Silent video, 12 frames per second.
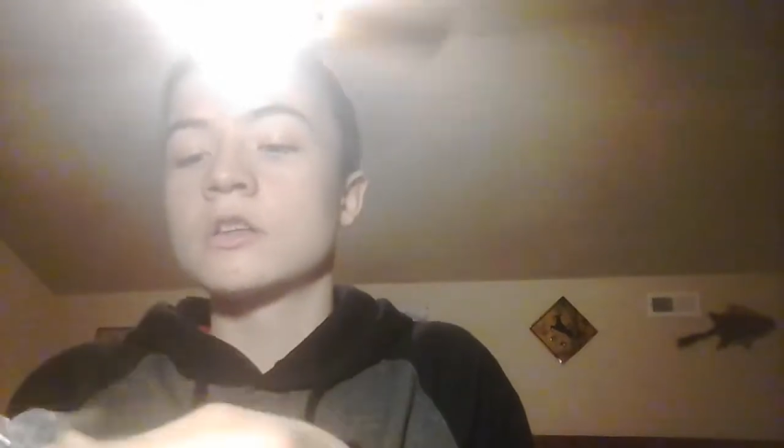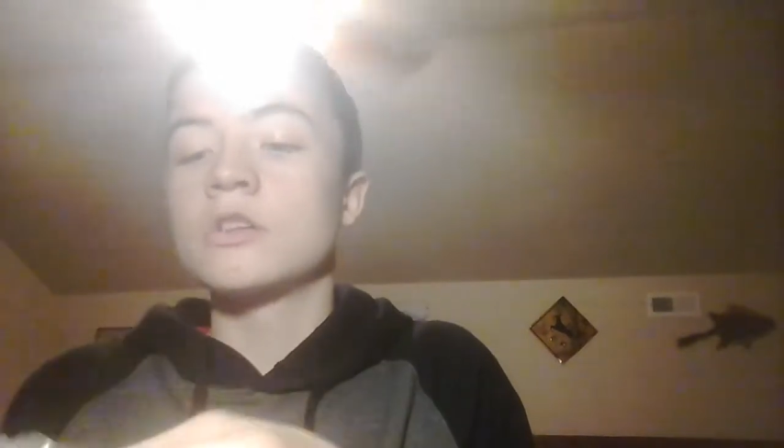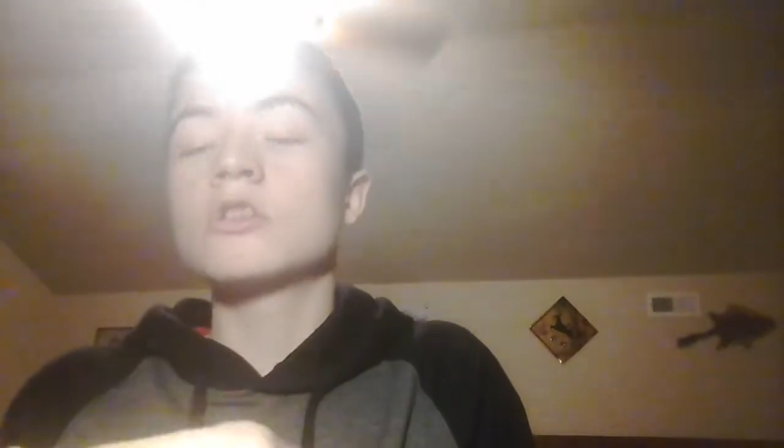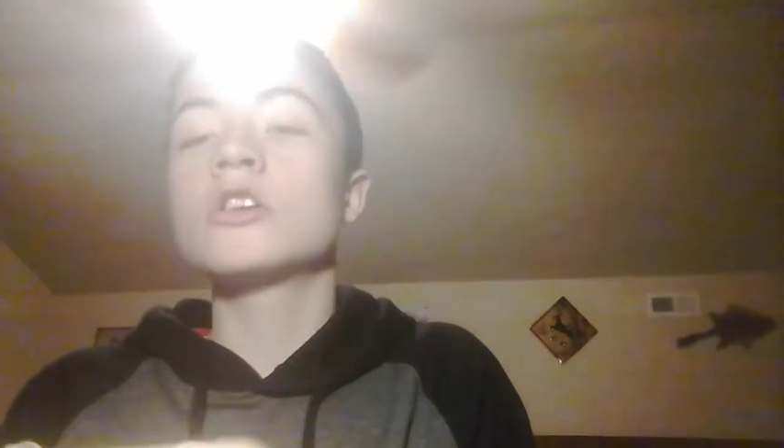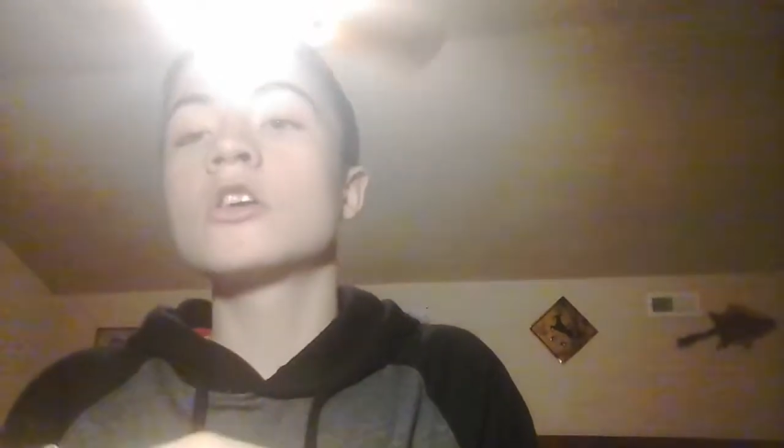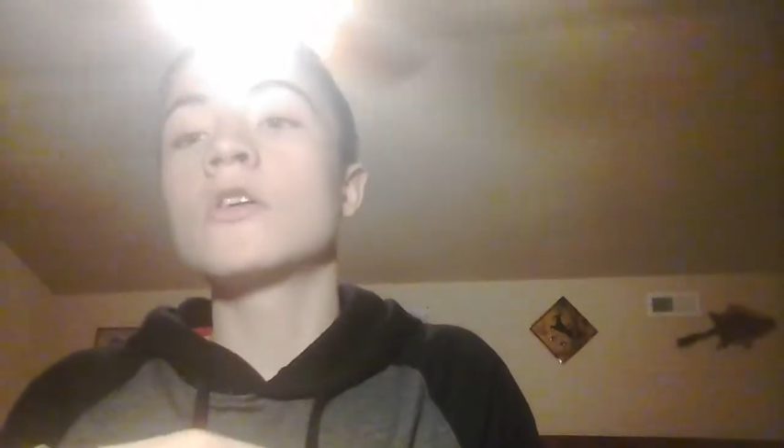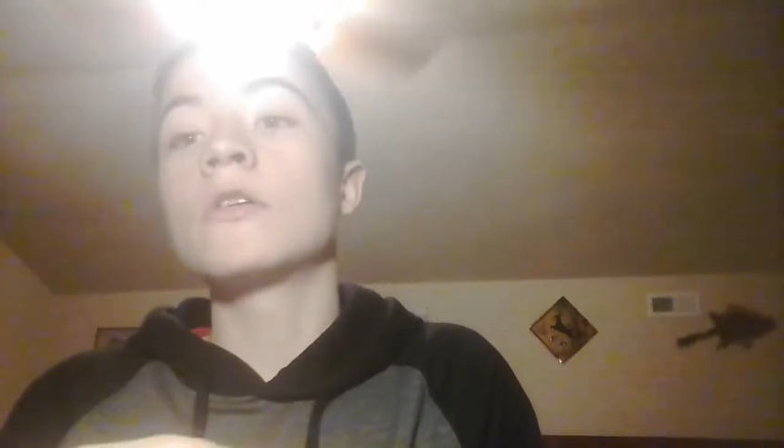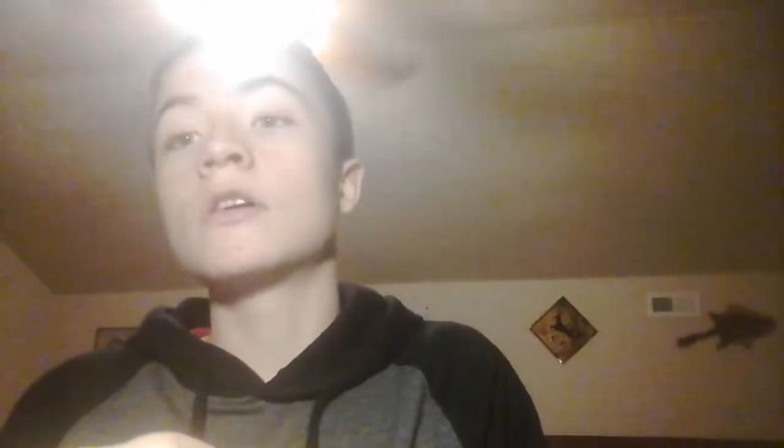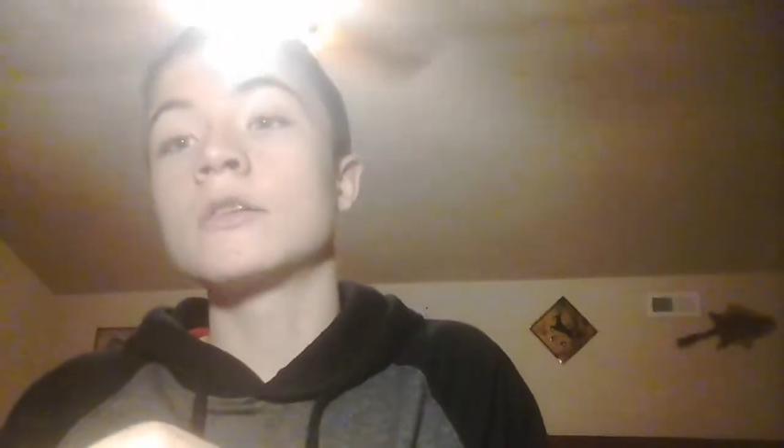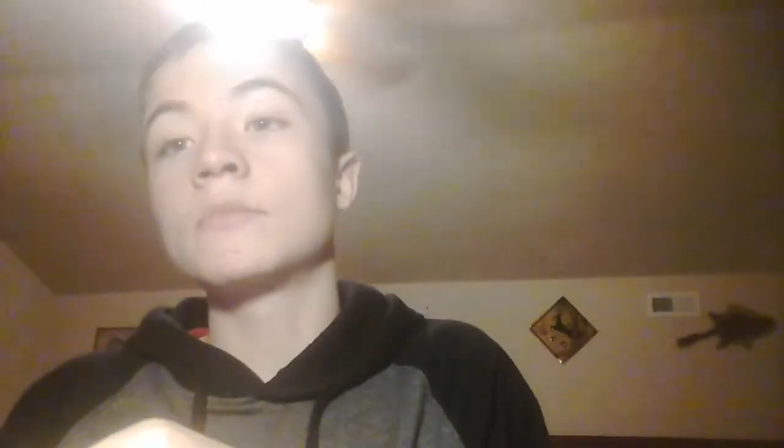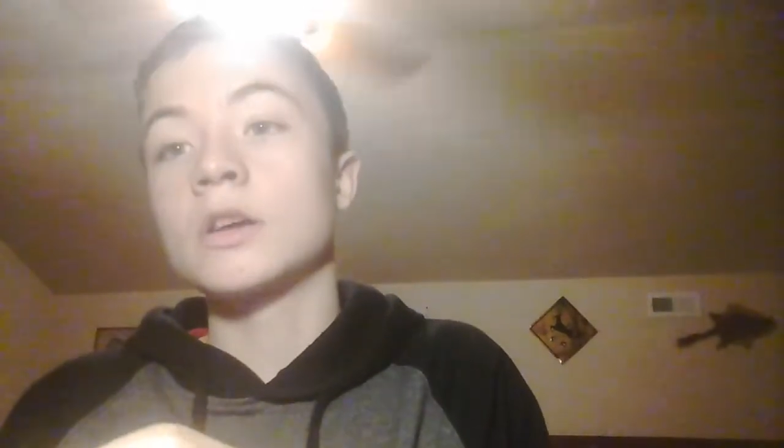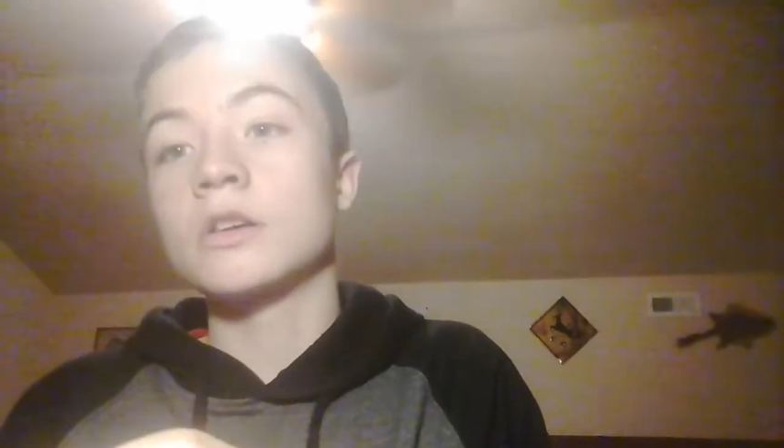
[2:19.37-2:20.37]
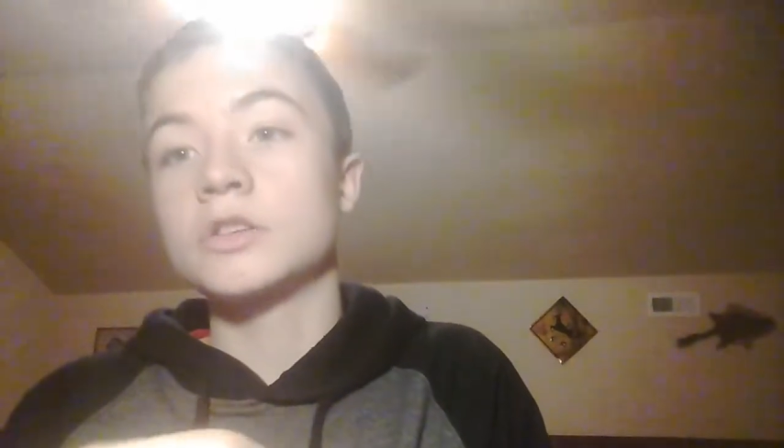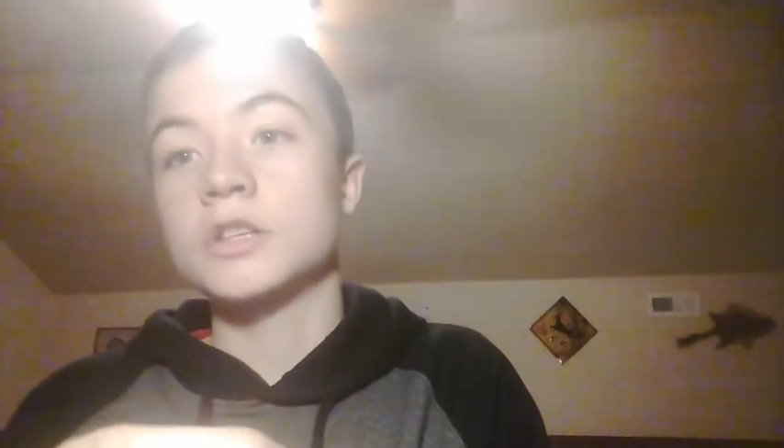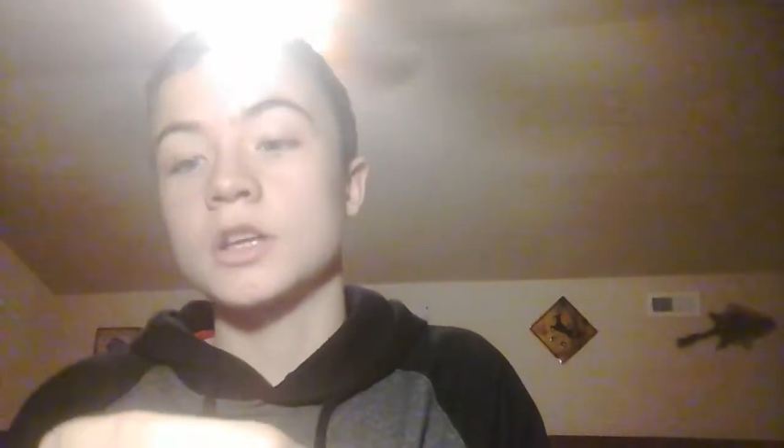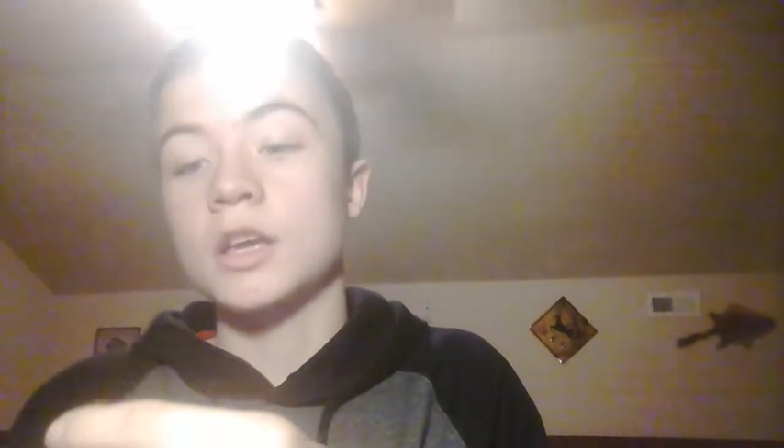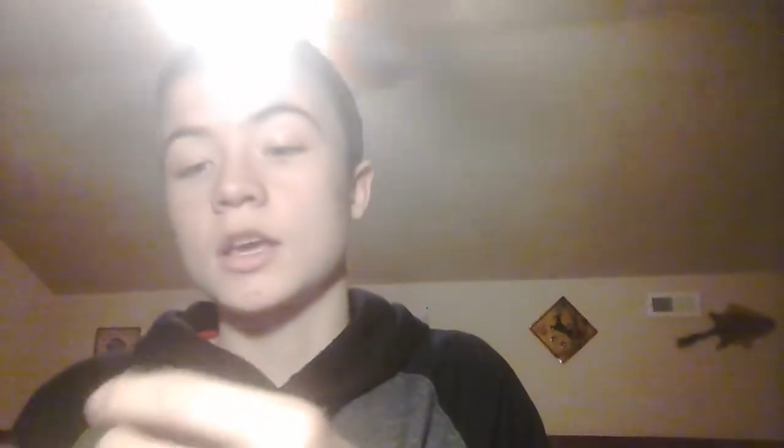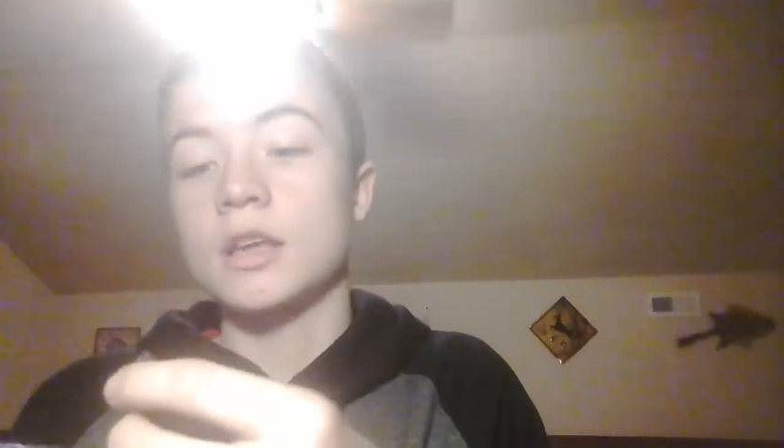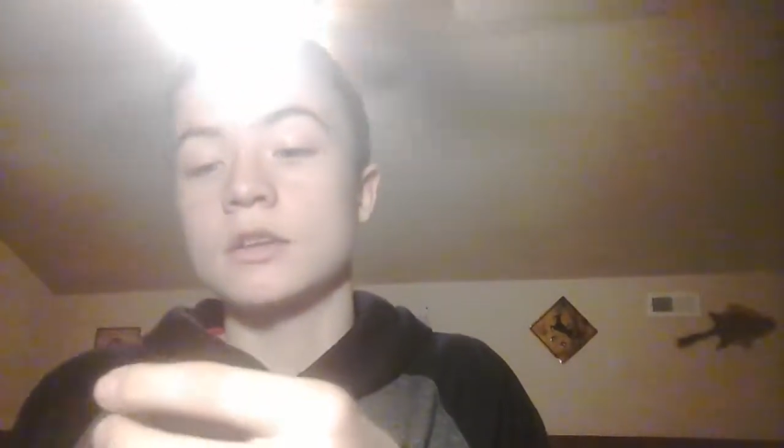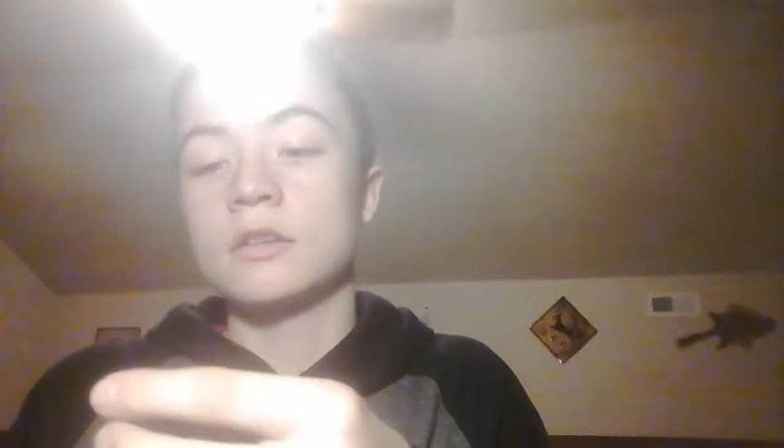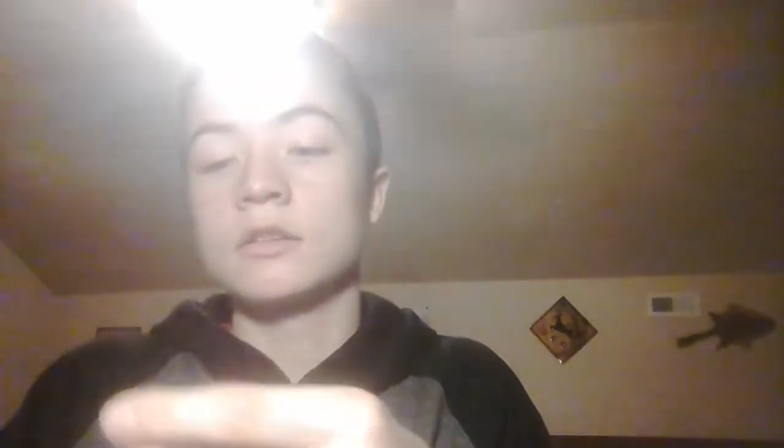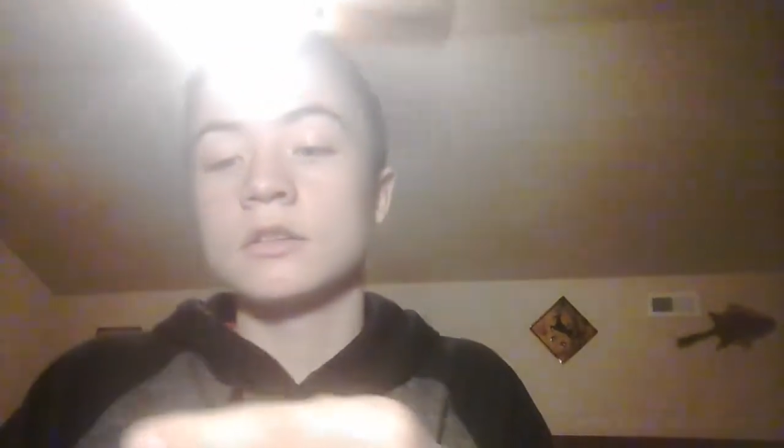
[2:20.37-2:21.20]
you could go on a bigger jig head,